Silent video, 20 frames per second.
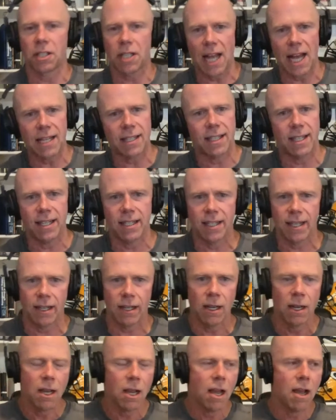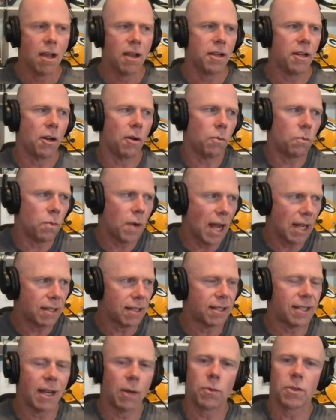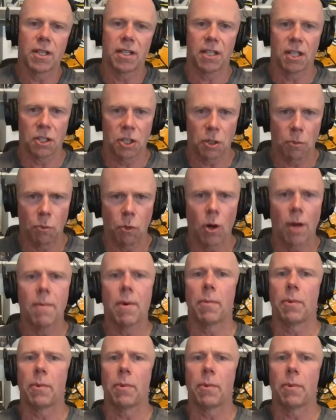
Last season, not to say it was a disappointment,